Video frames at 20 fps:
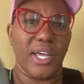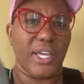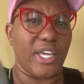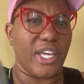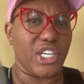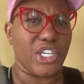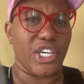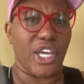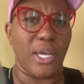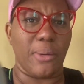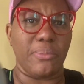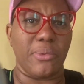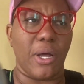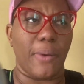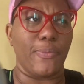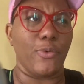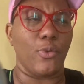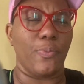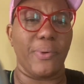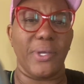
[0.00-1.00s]
get your
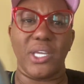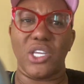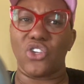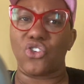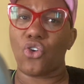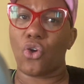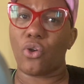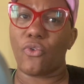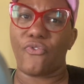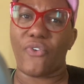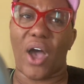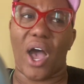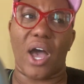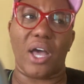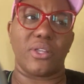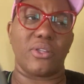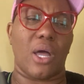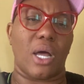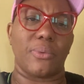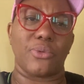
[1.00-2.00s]
MWBE
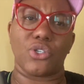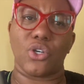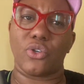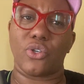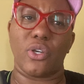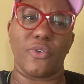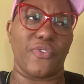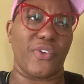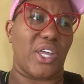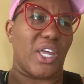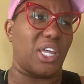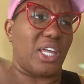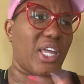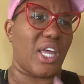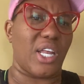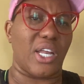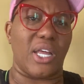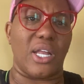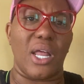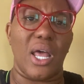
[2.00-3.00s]
certified, um, certificate,
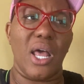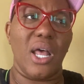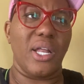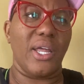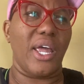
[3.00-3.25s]
get it.